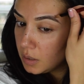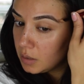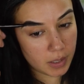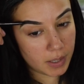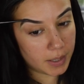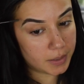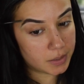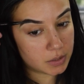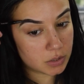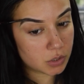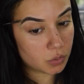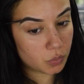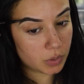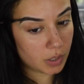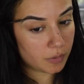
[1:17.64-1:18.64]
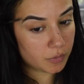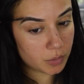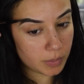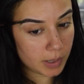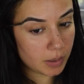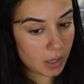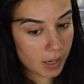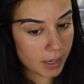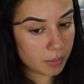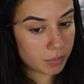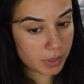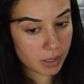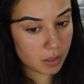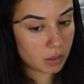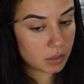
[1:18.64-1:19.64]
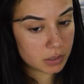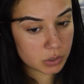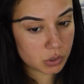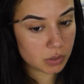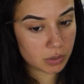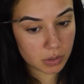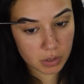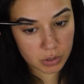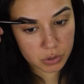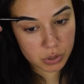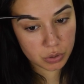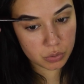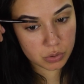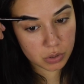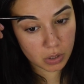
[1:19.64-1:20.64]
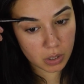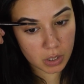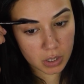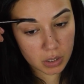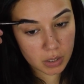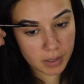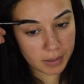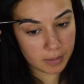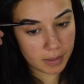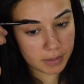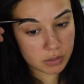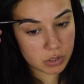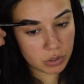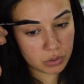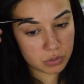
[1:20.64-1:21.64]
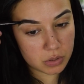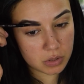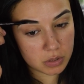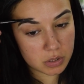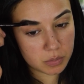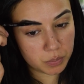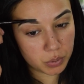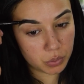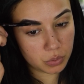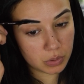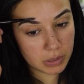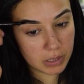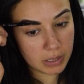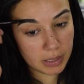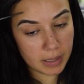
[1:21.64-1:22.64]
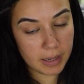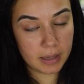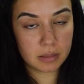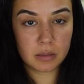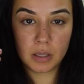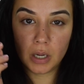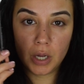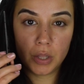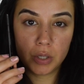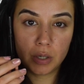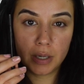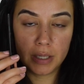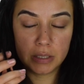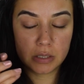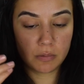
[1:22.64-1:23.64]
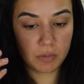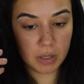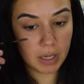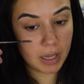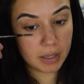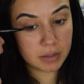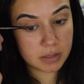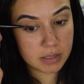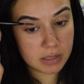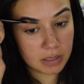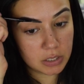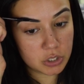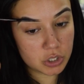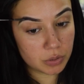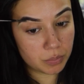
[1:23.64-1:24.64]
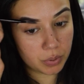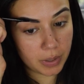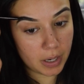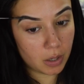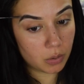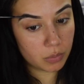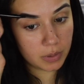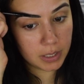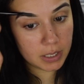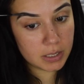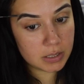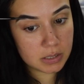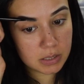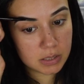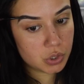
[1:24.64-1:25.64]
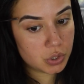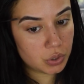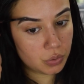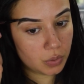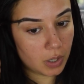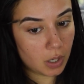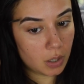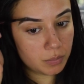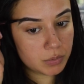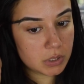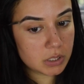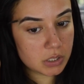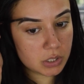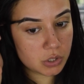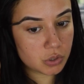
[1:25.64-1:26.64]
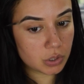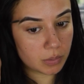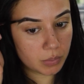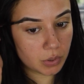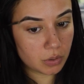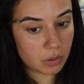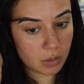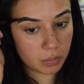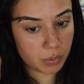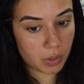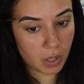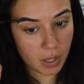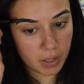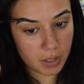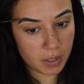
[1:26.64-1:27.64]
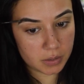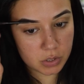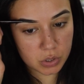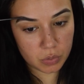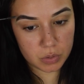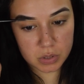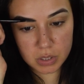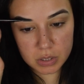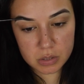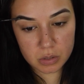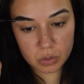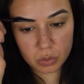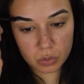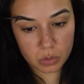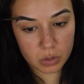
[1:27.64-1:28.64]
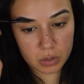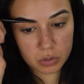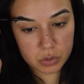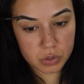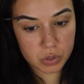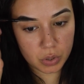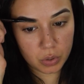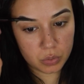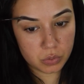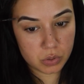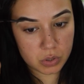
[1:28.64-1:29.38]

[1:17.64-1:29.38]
And whenever my eyebrow is looking too dark, I like to use the spoolie at the other end of the Anastasia Brow Wiz to help distribute the product so it doesn't look so